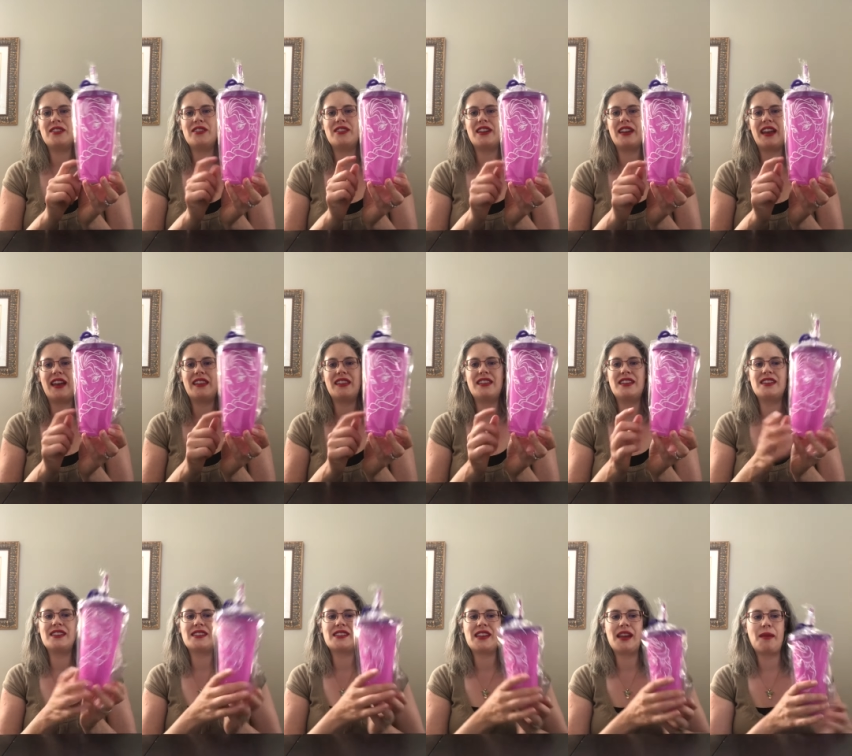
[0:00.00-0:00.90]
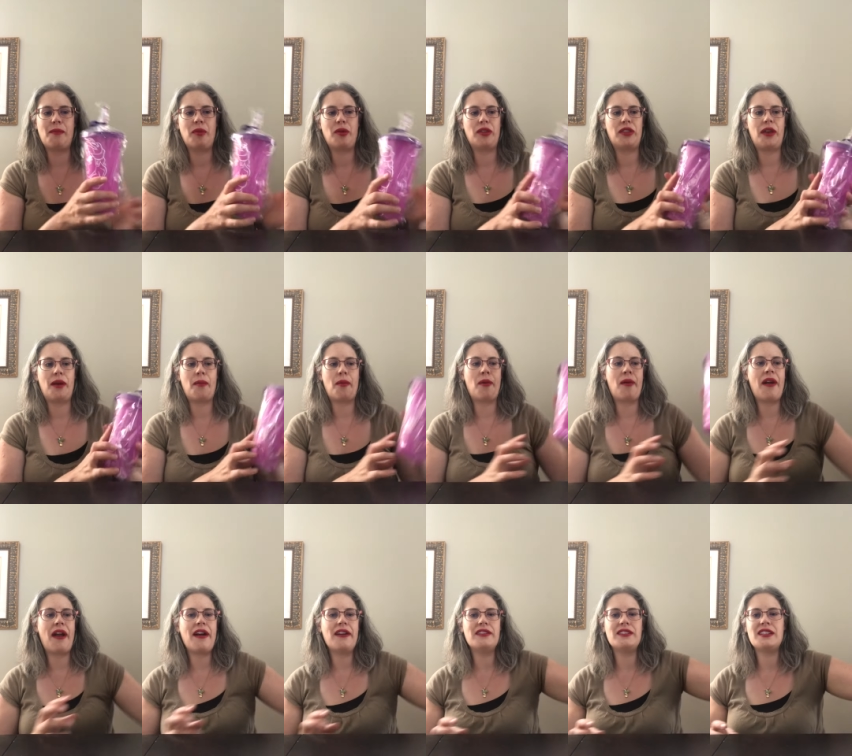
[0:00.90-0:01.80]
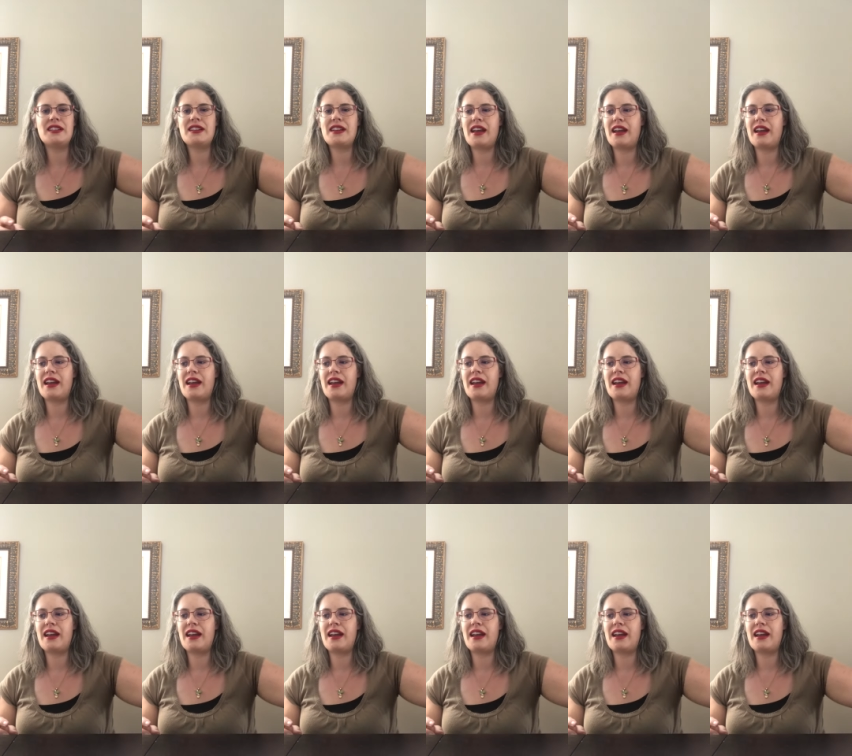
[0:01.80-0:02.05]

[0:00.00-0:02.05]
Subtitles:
You can get these and put them around.